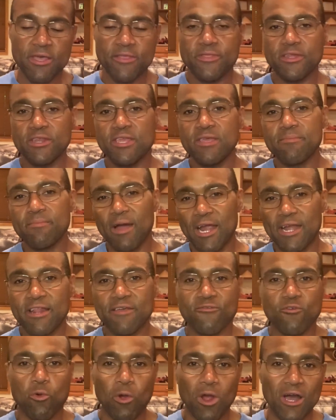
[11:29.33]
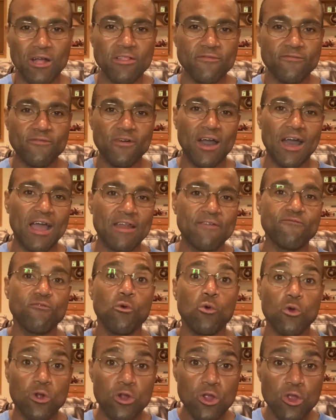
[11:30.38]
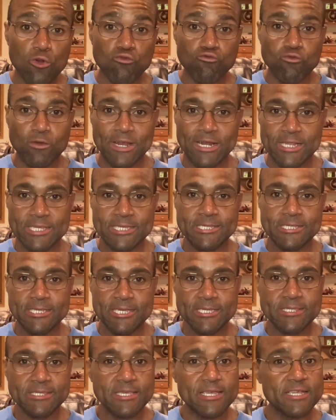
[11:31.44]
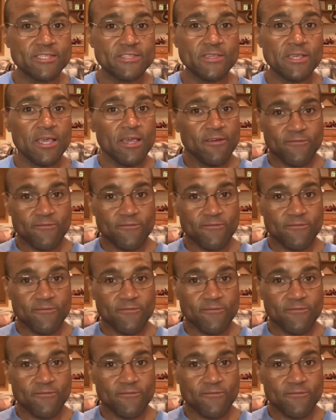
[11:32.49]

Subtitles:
then he might have qualified for rental assistance